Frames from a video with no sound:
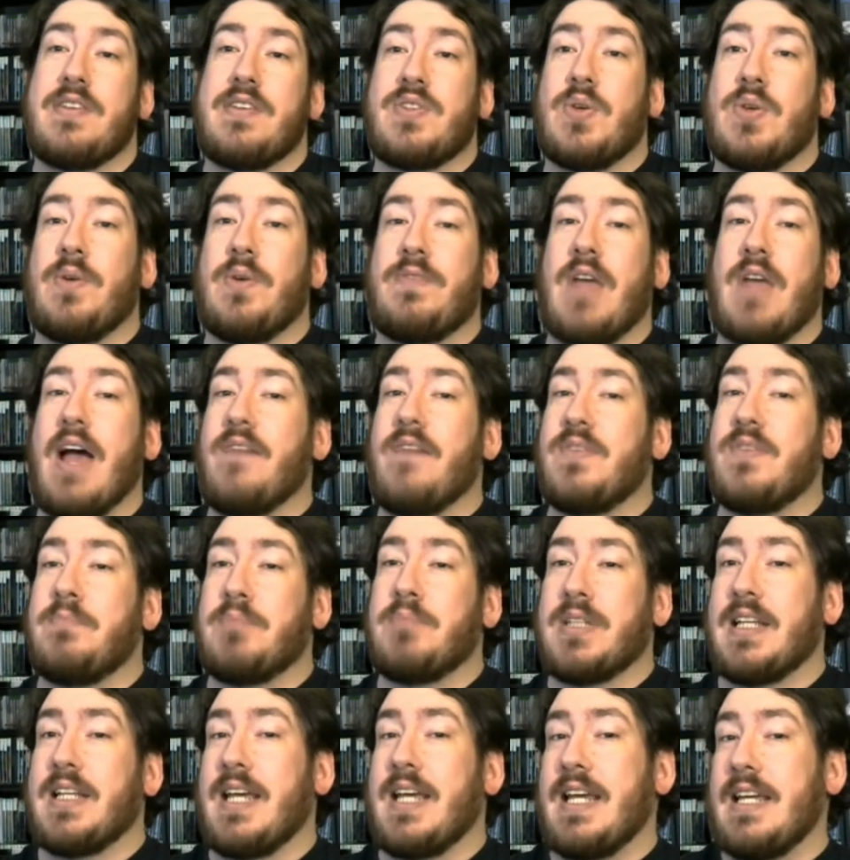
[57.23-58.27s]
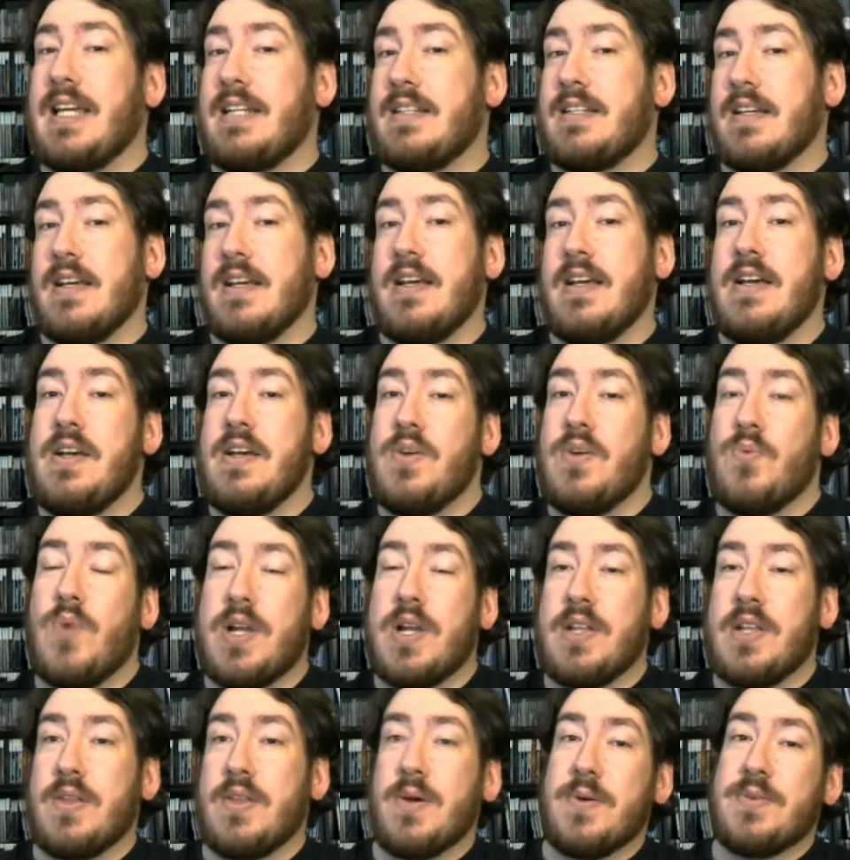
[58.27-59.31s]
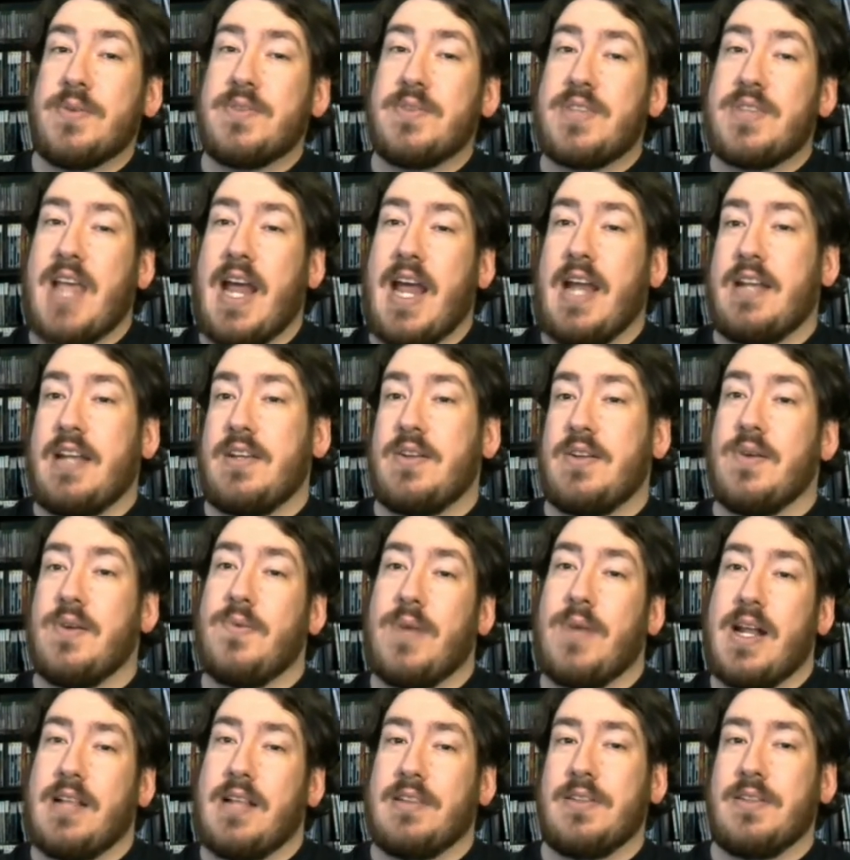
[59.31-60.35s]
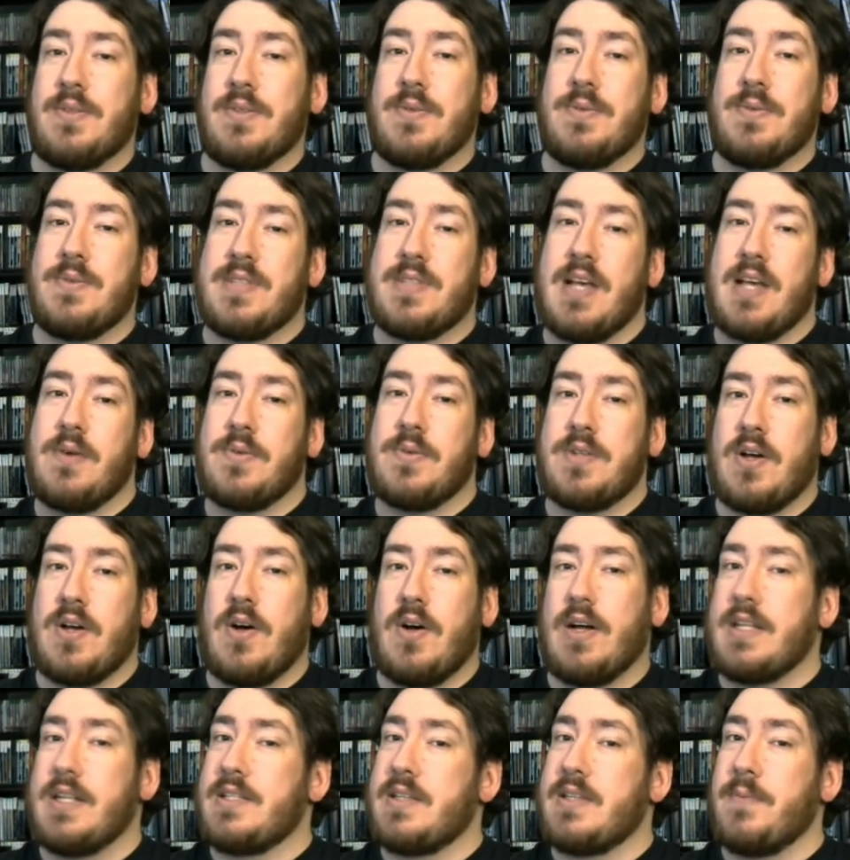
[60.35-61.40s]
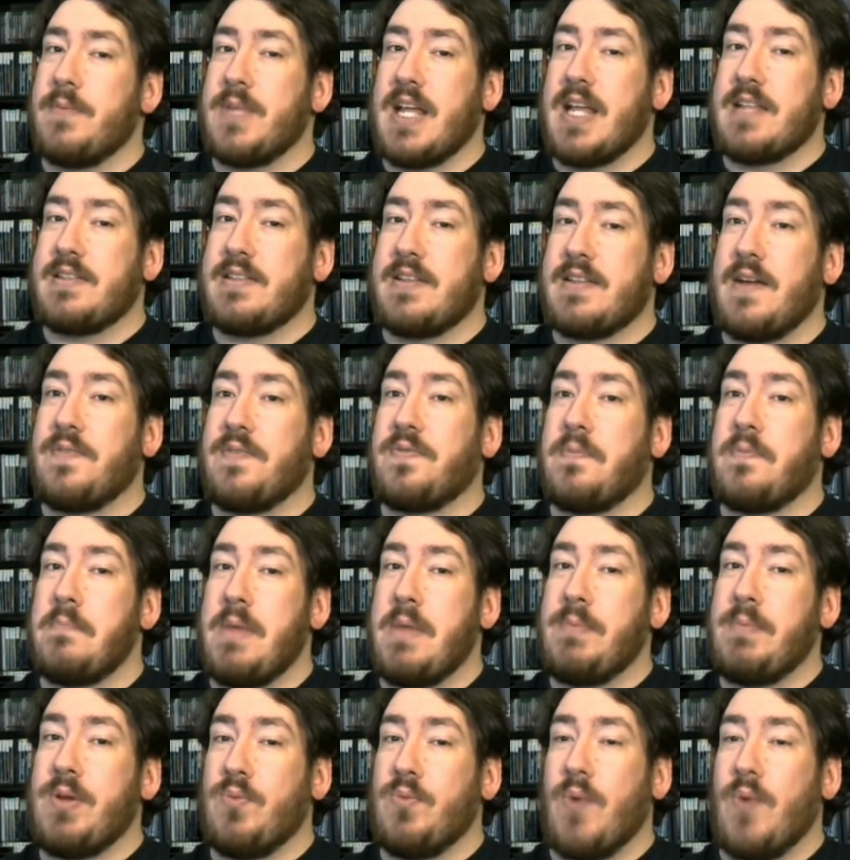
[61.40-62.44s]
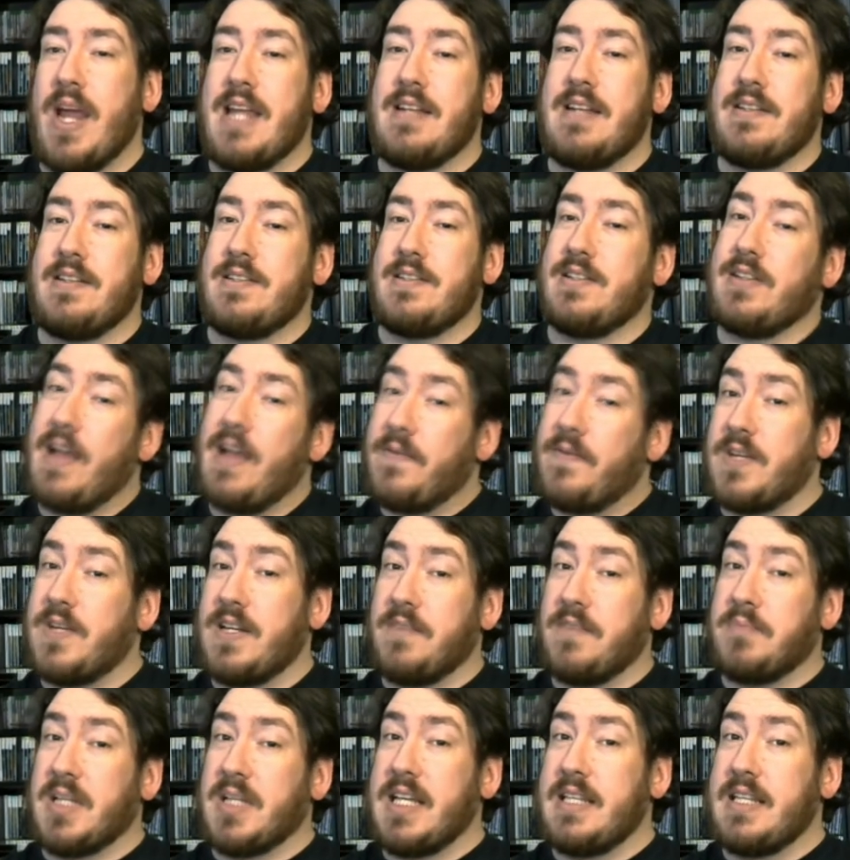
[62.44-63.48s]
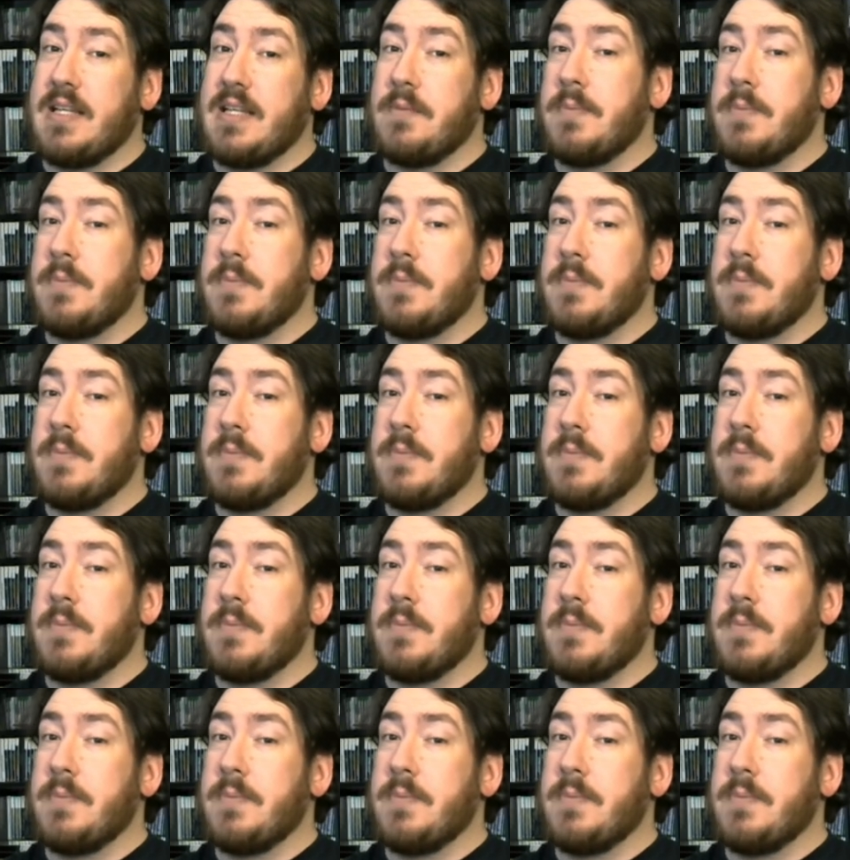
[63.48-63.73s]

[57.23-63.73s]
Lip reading: So if you haven't played one of those and you don't want to lose out on some of that stuff, maybe wait until after you've played them.